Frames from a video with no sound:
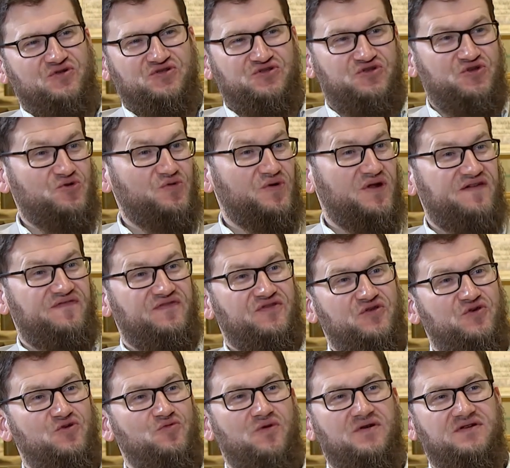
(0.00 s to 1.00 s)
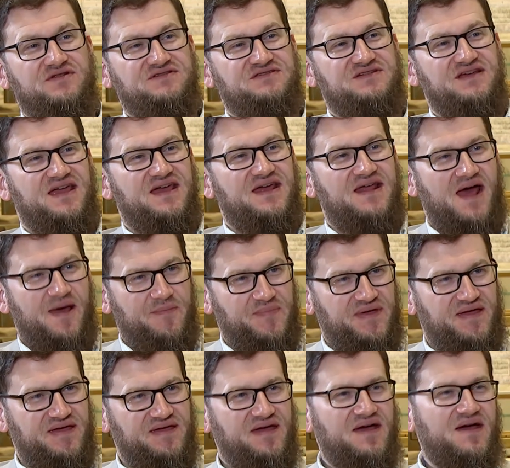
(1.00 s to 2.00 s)
do whatever you want to get
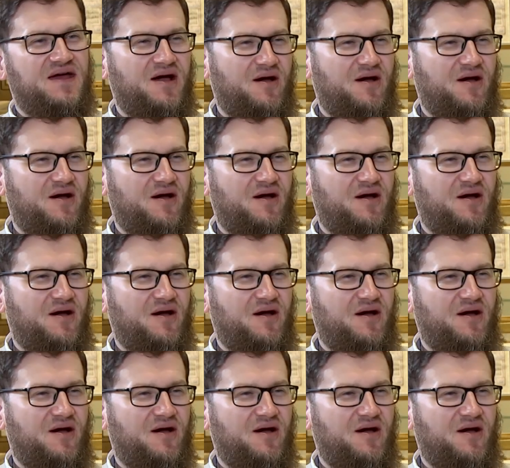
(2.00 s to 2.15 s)
happy.